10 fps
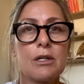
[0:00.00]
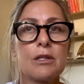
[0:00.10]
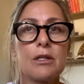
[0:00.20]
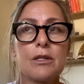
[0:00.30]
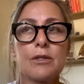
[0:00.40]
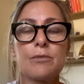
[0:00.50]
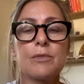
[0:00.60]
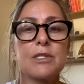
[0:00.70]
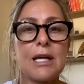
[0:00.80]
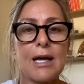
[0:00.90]
the
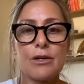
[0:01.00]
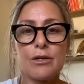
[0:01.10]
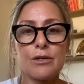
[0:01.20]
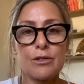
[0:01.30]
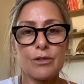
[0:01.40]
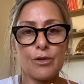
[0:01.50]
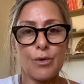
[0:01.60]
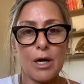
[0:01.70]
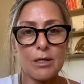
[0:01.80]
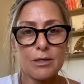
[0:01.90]

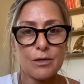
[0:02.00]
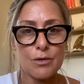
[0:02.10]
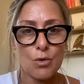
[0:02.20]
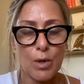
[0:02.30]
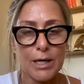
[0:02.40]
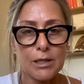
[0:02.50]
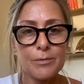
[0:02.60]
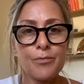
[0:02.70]
Saturn-Uranus square.